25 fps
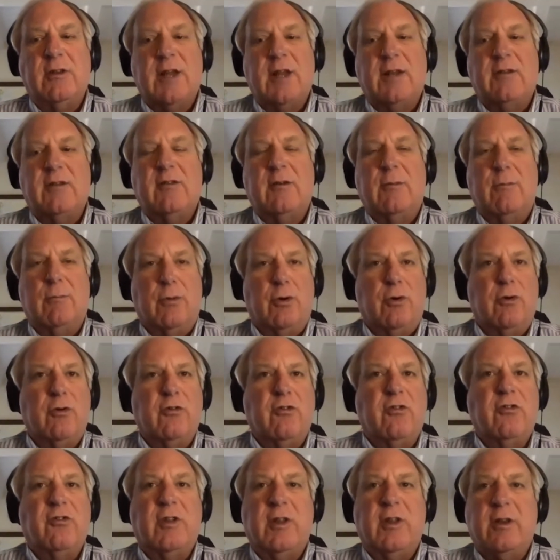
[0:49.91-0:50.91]
that's
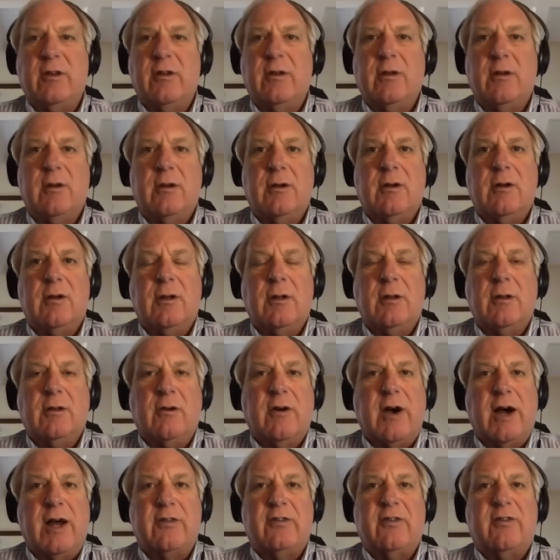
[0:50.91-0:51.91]
emerged in the
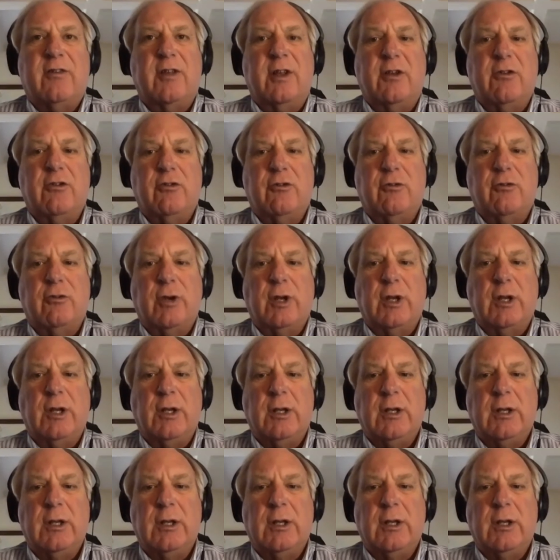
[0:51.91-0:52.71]
last century.